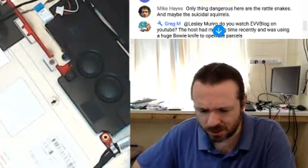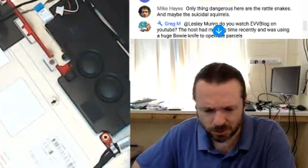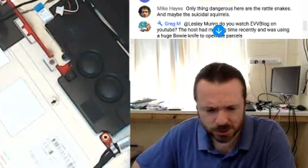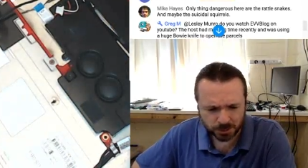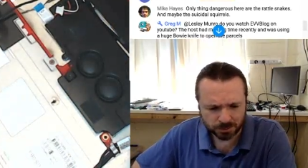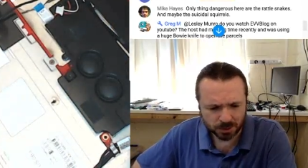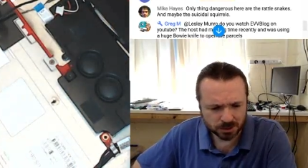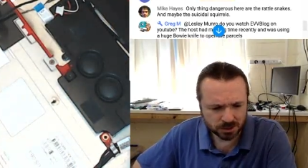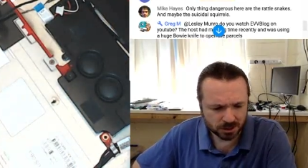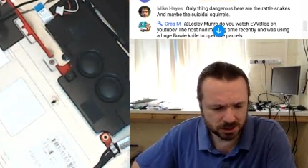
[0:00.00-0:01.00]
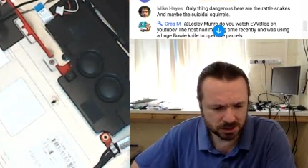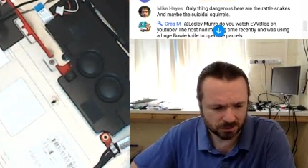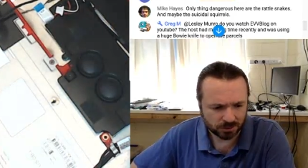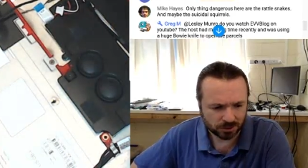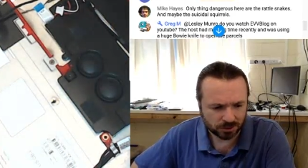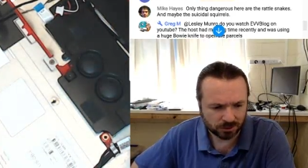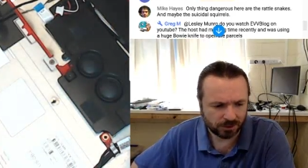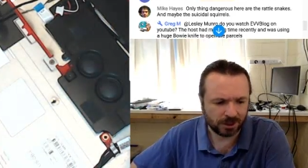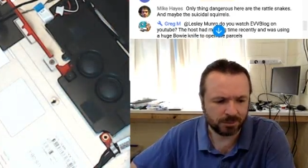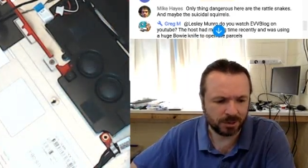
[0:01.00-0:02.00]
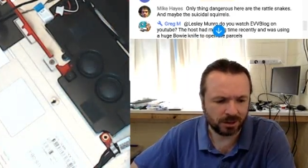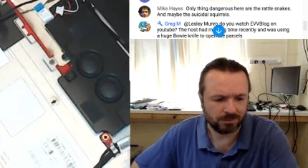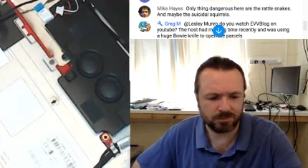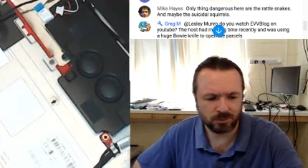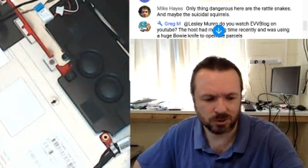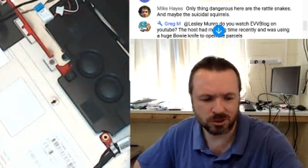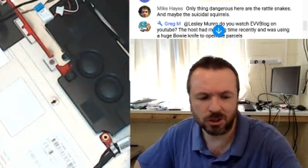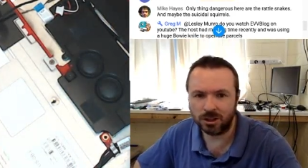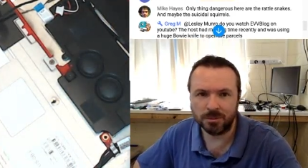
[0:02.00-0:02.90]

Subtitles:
We spend most of the summer around about, well, certainly